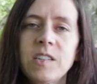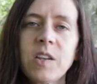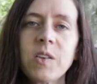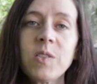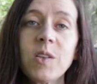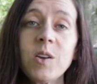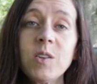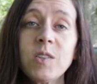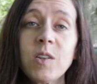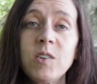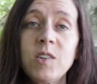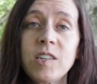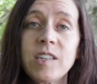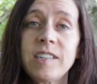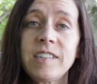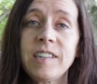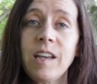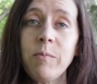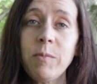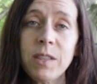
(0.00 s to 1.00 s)
So those are just
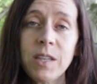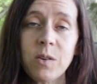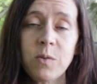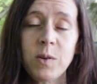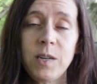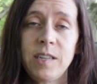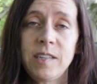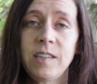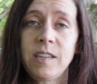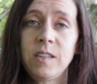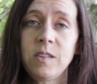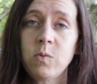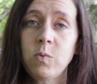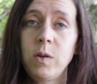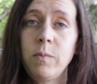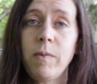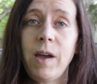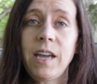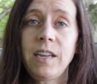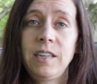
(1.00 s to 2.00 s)
some of the reasons
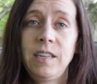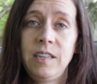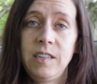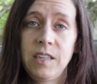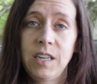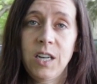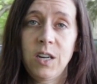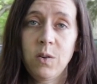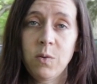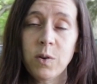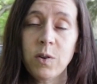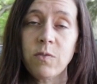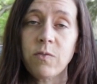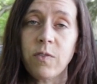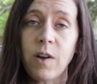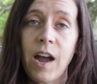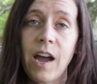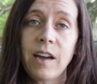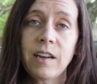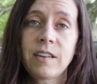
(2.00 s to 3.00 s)
we might need to get a roof
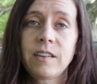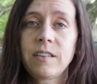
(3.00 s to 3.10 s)
rack.